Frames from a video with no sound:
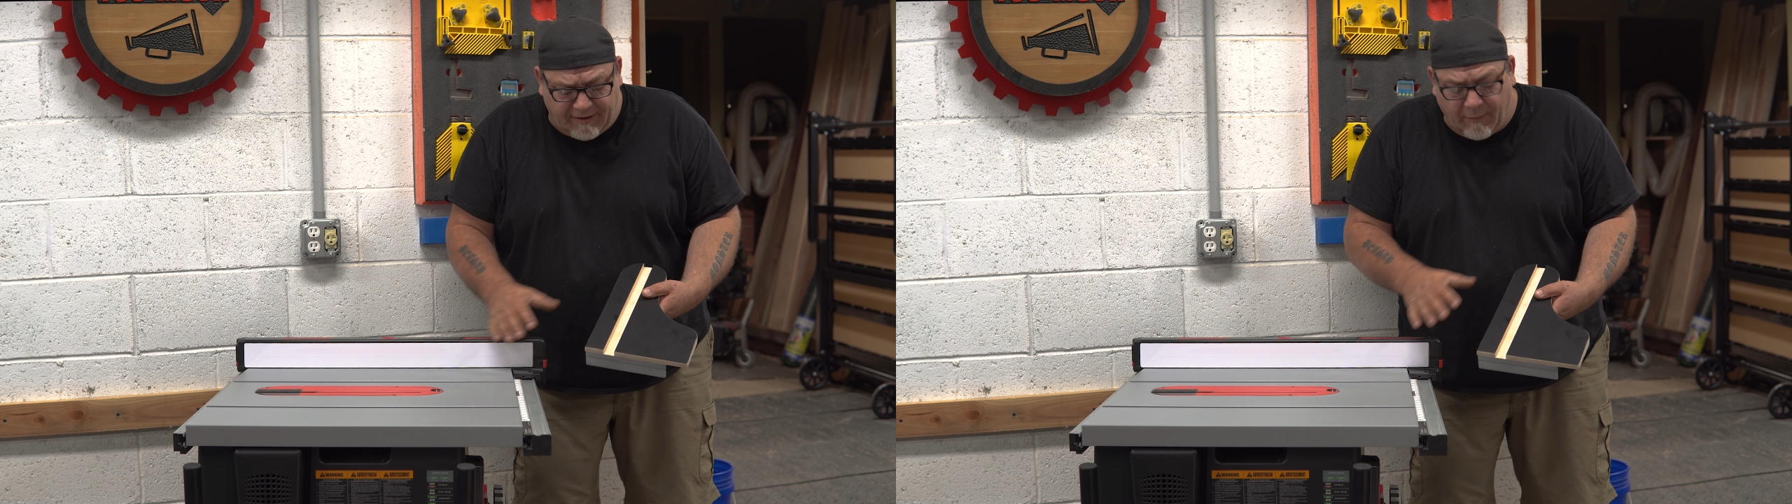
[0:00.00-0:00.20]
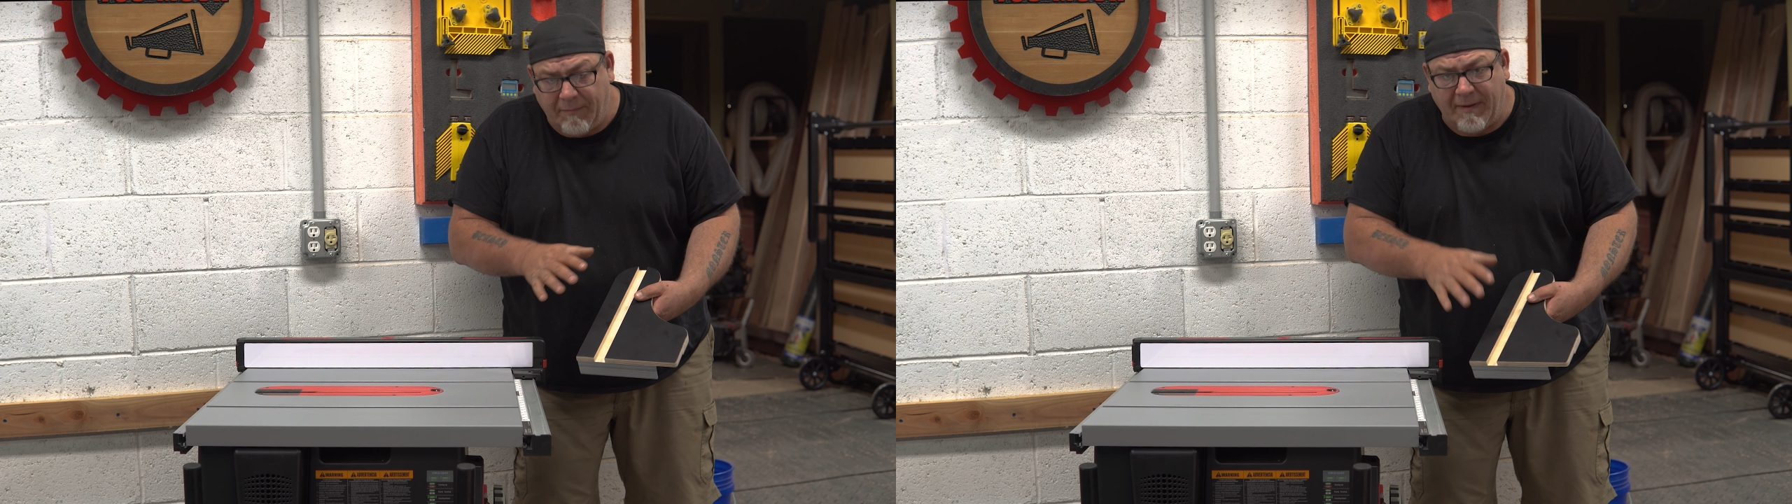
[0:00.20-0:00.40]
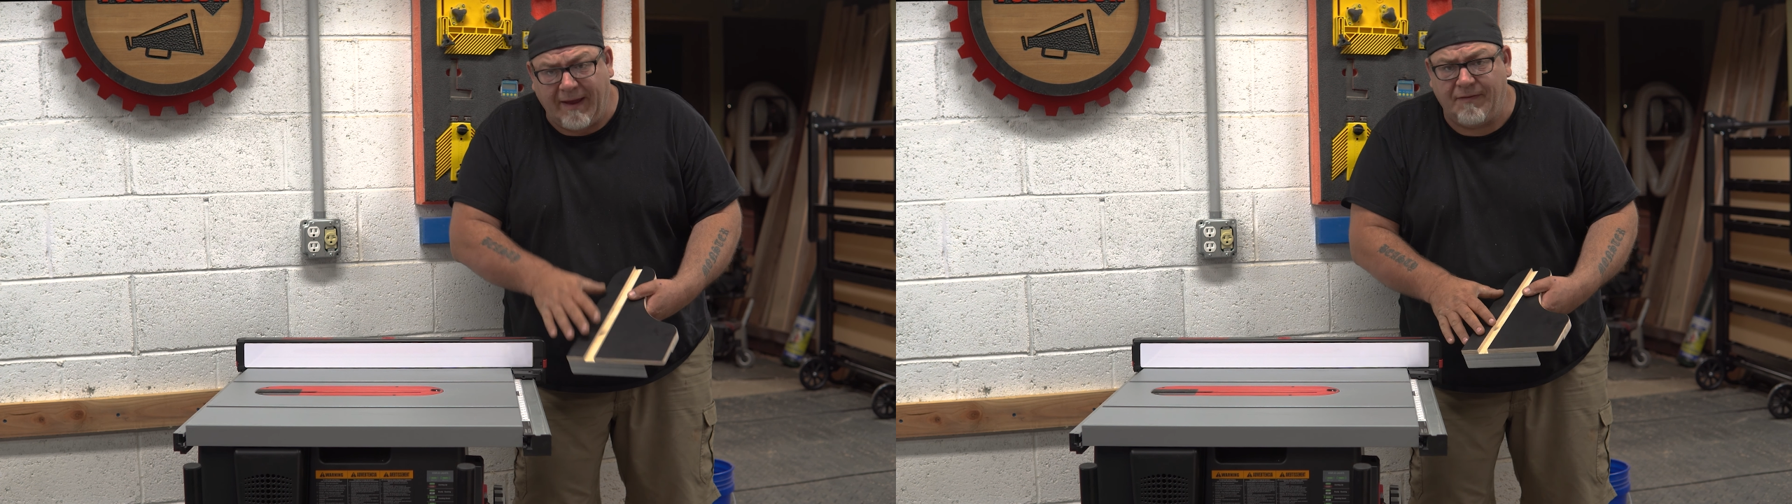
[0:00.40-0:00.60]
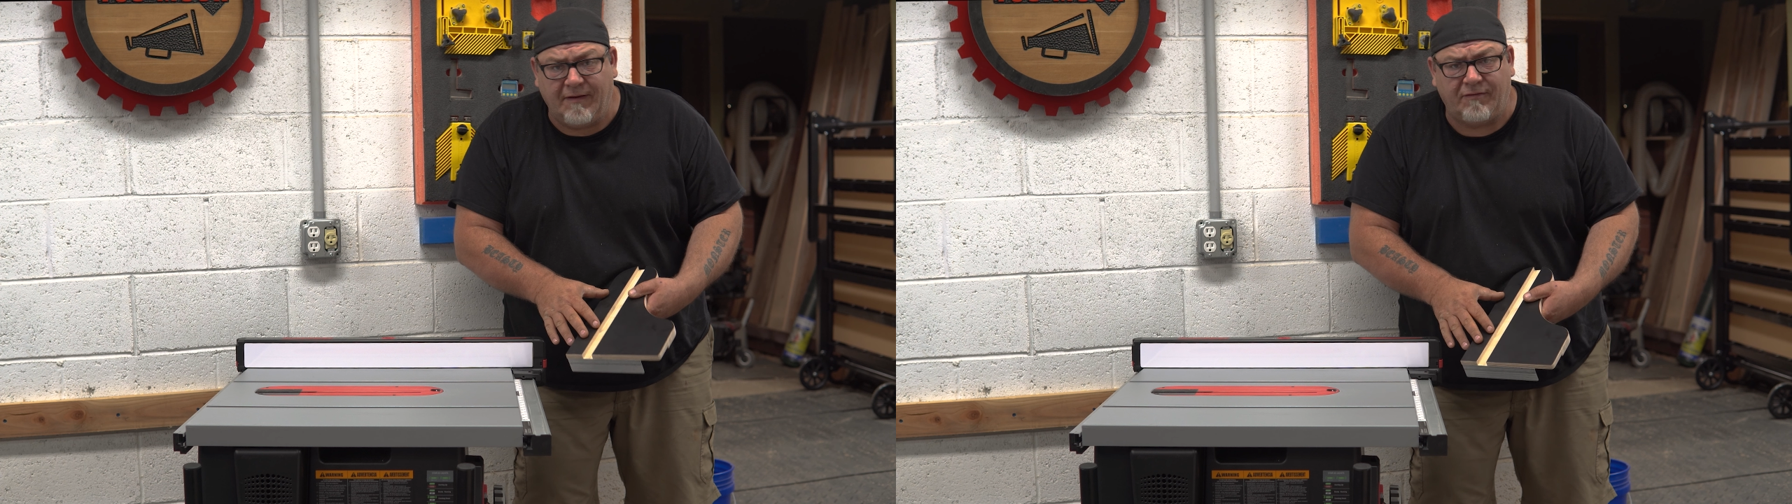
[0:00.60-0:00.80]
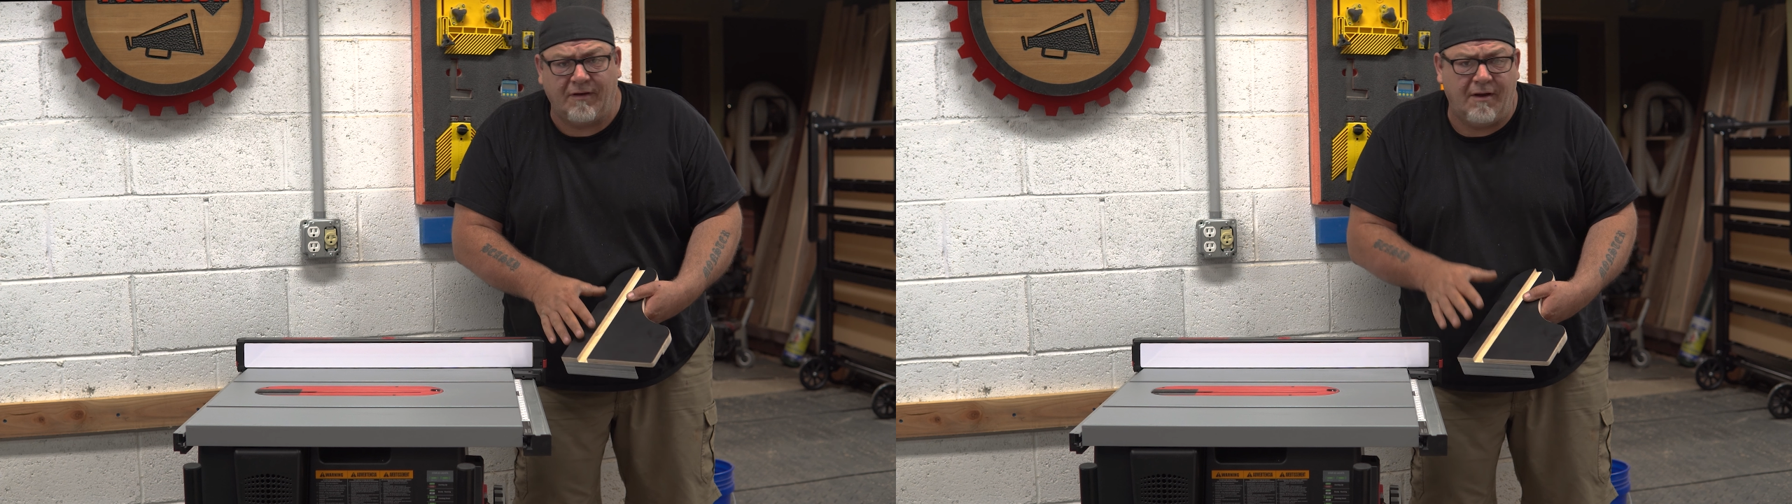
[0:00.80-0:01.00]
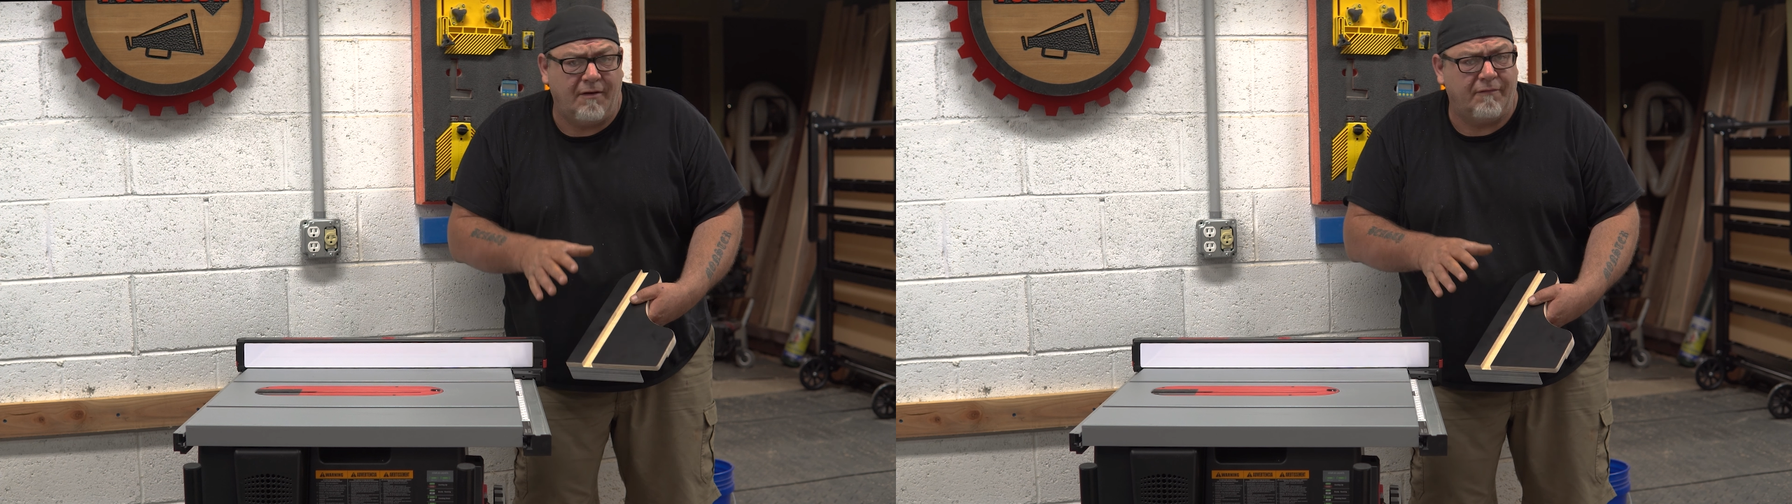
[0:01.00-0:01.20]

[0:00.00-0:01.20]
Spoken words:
Now we make this